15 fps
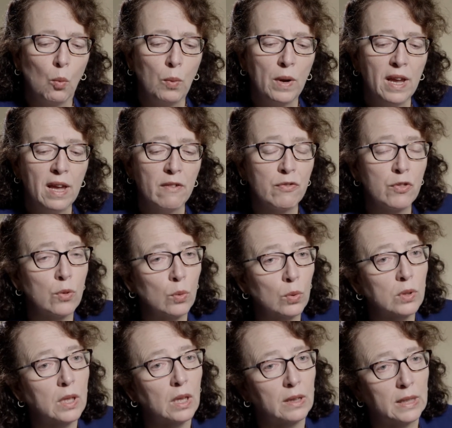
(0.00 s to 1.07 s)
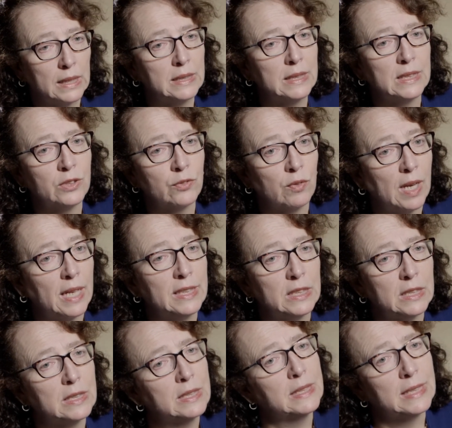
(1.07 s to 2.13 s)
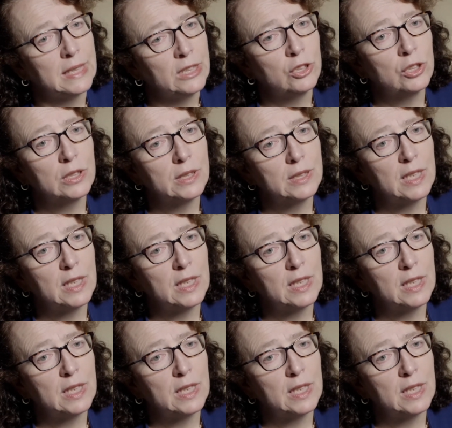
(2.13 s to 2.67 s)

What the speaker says: We have thought that this is related to seizures,